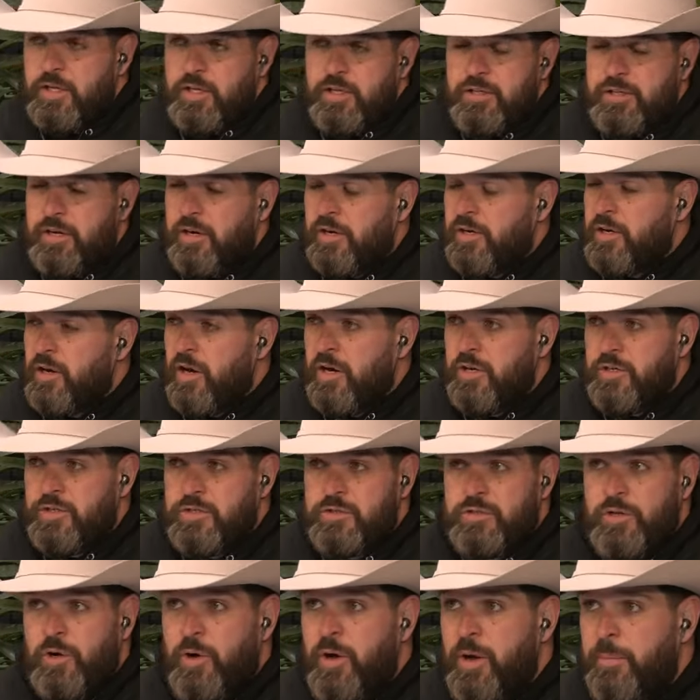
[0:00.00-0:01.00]
Derek Carr is
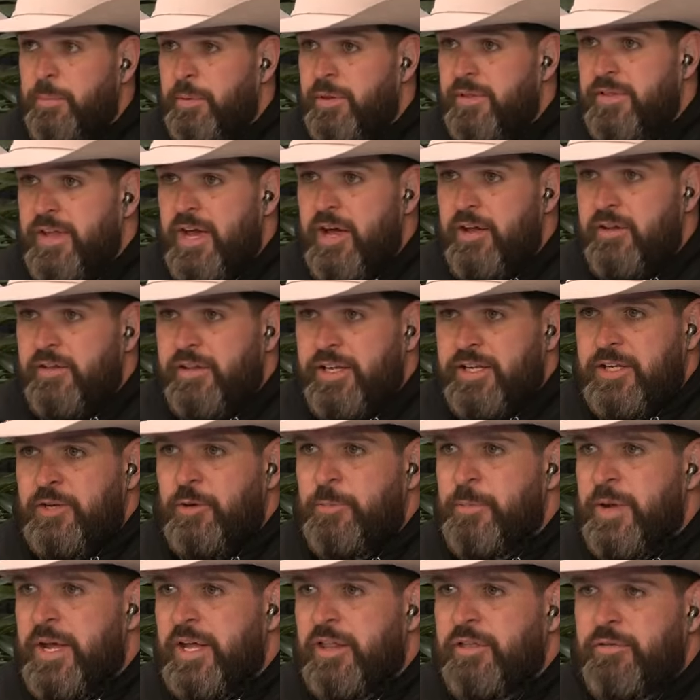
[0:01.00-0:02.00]
so up and down. Like,
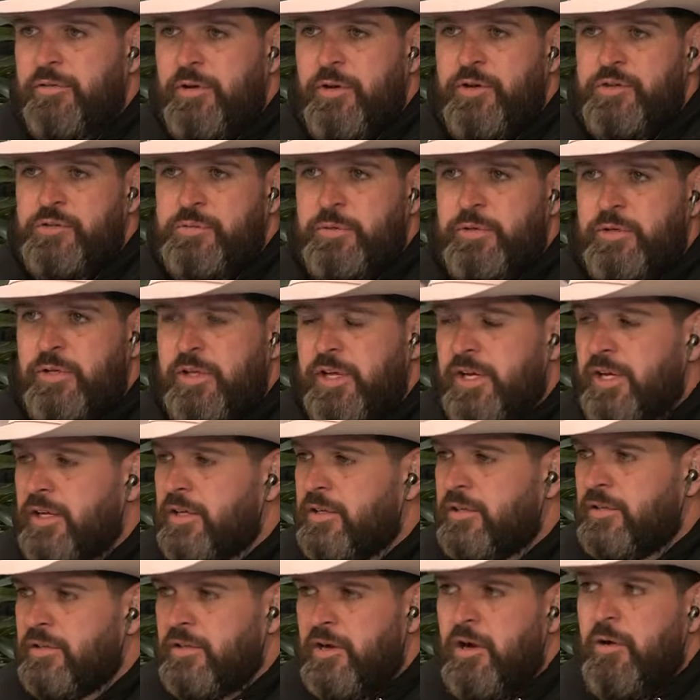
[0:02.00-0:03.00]
he'll make throws where you're like,
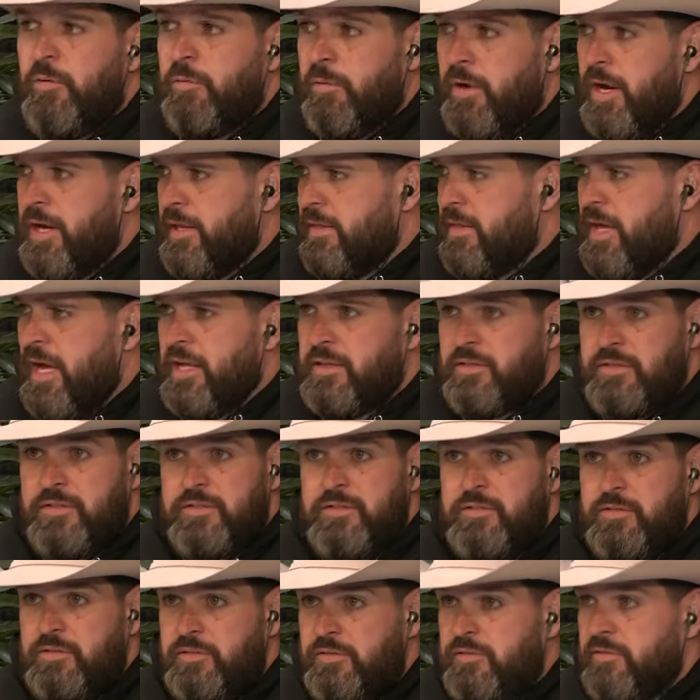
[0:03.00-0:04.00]
oh right,
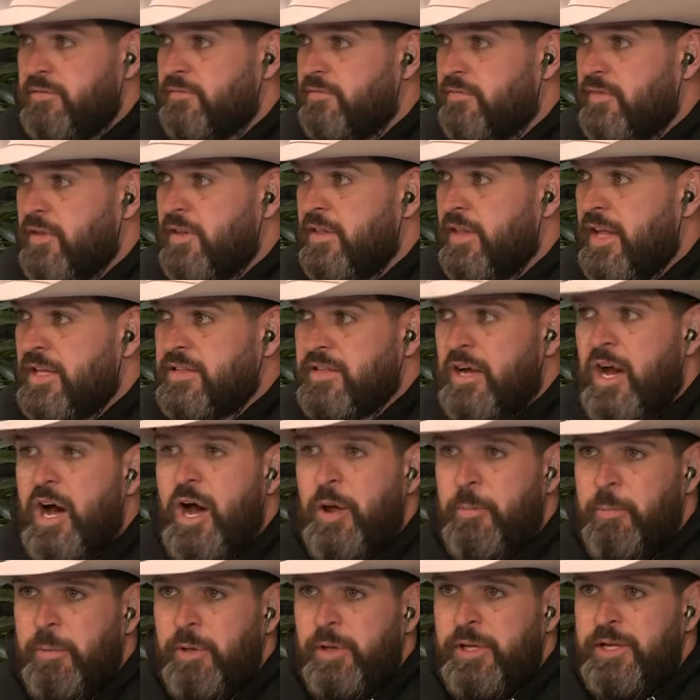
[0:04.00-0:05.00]
that's M V P, that's yeah,
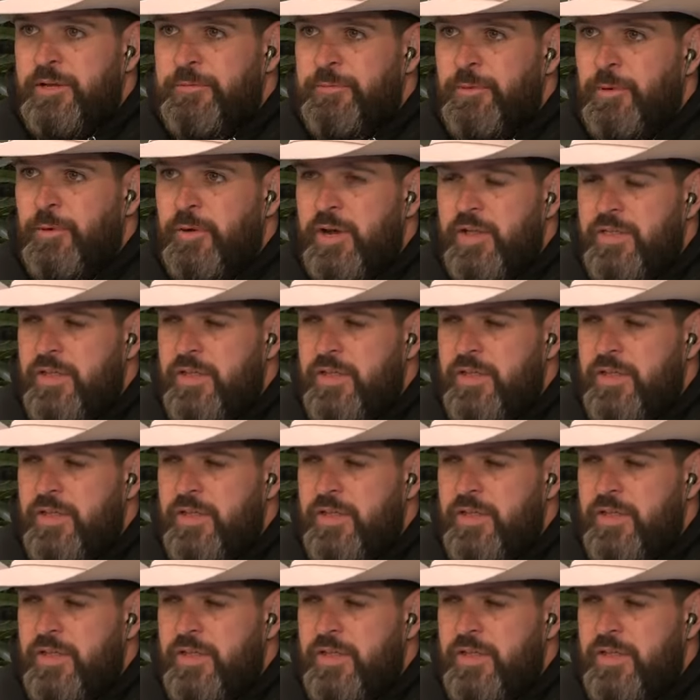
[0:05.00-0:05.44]
unbelievable, M V P.